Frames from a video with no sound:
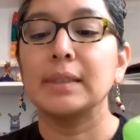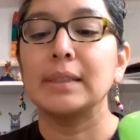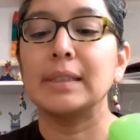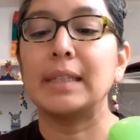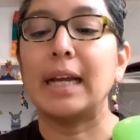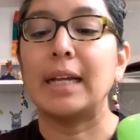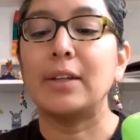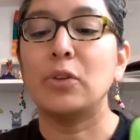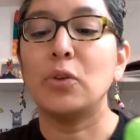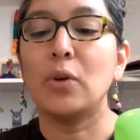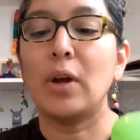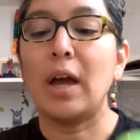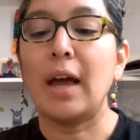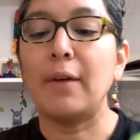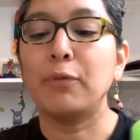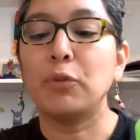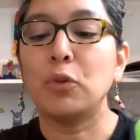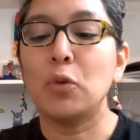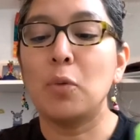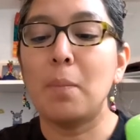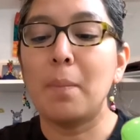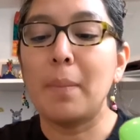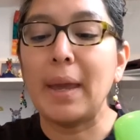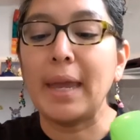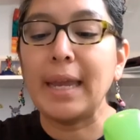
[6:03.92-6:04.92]
that you have
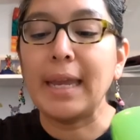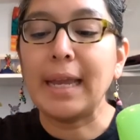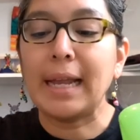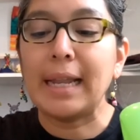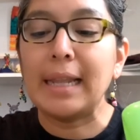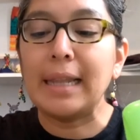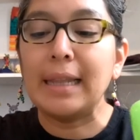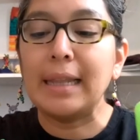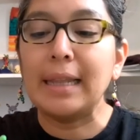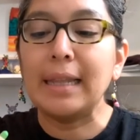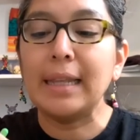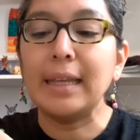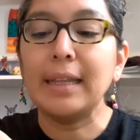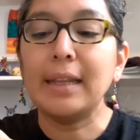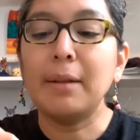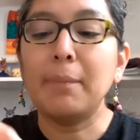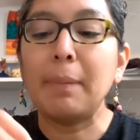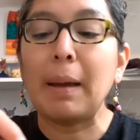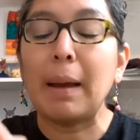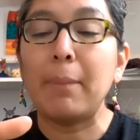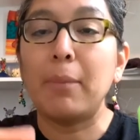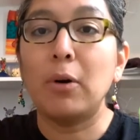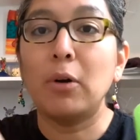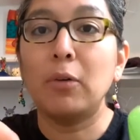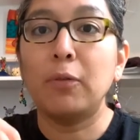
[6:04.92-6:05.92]
to make a little
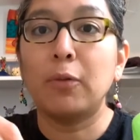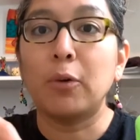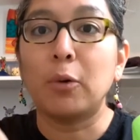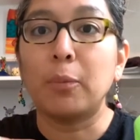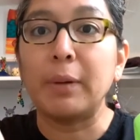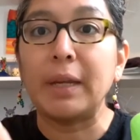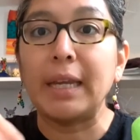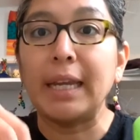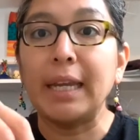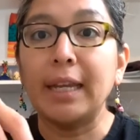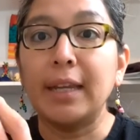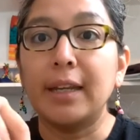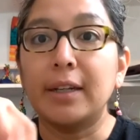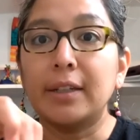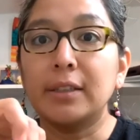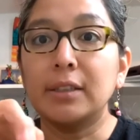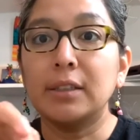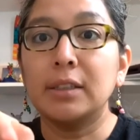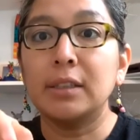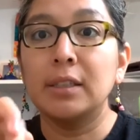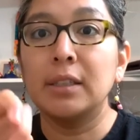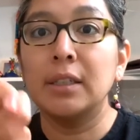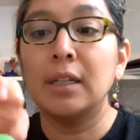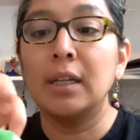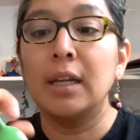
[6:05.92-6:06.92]
bubble for
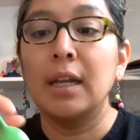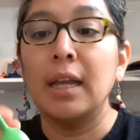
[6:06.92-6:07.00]
beginners,